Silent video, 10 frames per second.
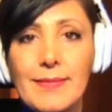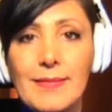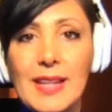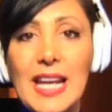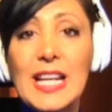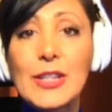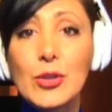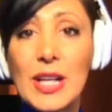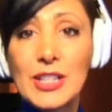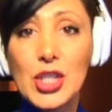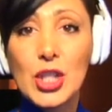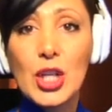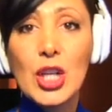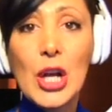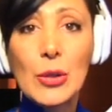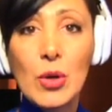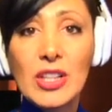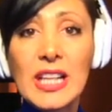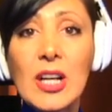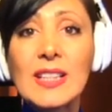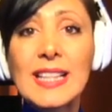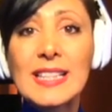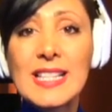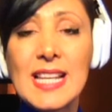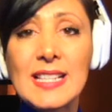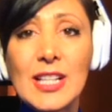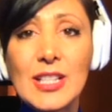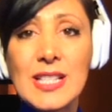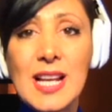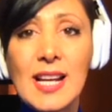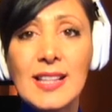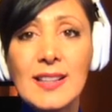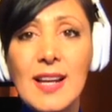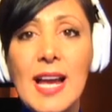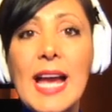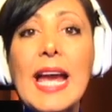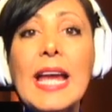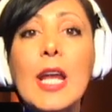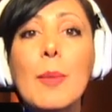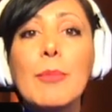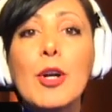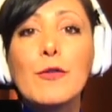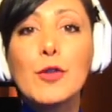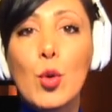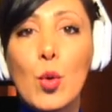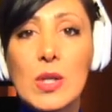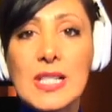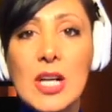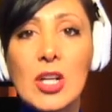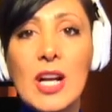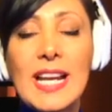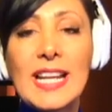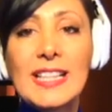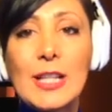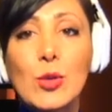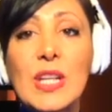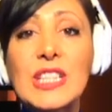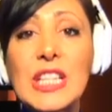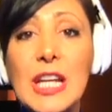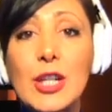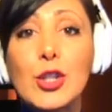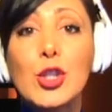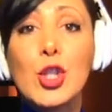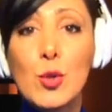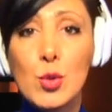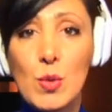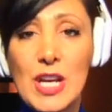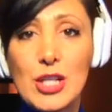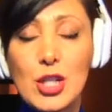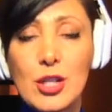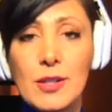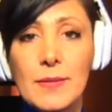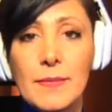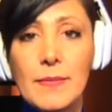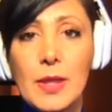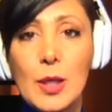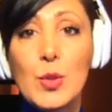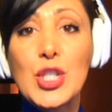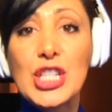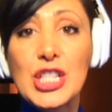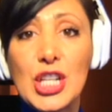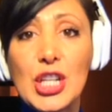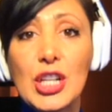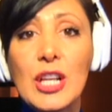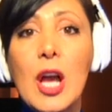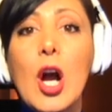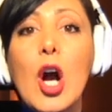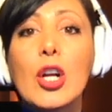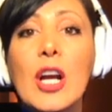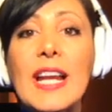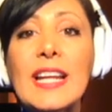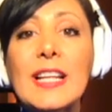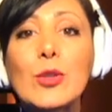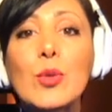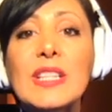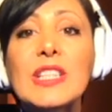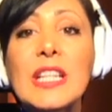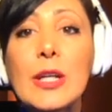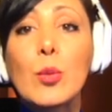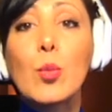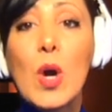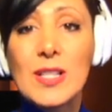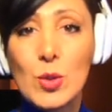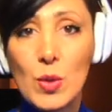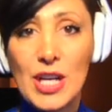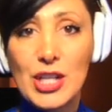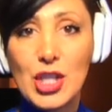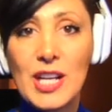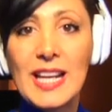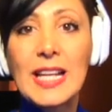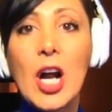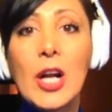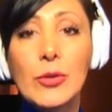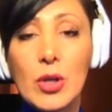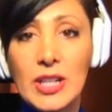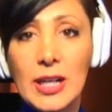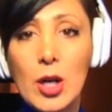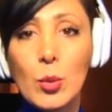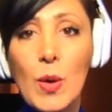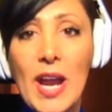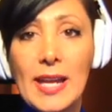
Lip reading: In a traditional hierarchical data center design, a number of TORs are connected to a Tier 2 switch, which in turn are connected to a Tier 1 switch in a hierarchical way.